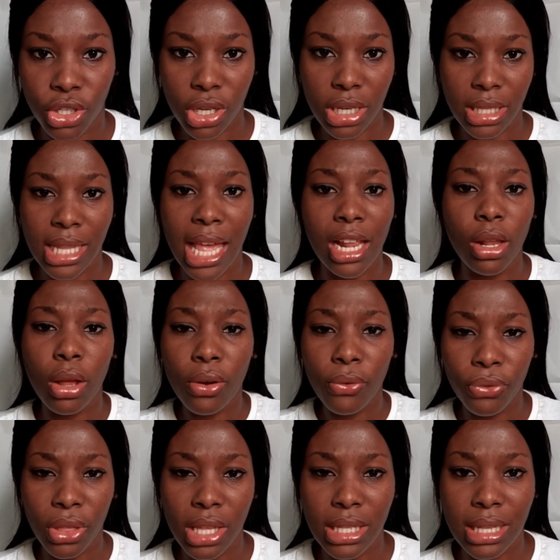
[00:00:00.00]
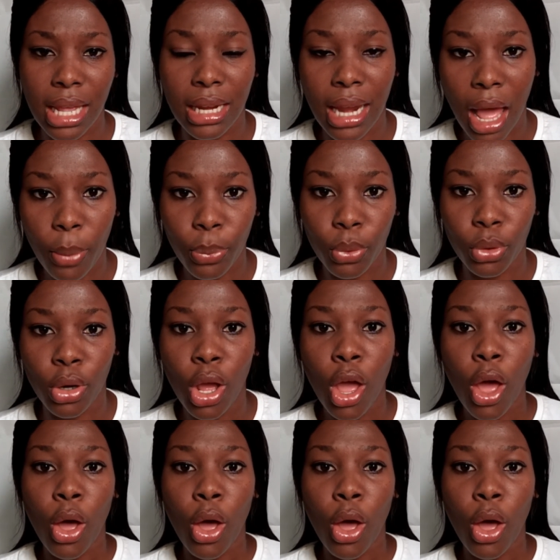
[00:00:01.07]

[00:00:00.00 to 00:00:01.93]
Do you understand? A lot of things can happen.